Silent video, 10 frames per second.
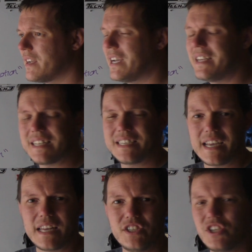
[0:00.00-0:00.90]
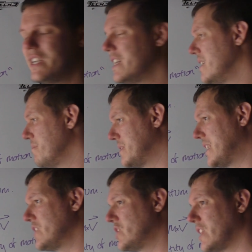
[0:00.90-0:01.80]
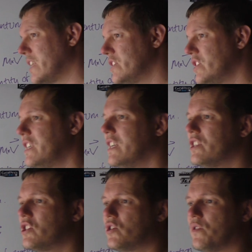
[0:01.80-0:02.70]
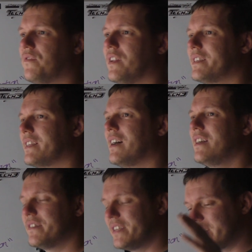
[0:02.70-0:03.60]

kinetic energy, potential energy, stuff like that.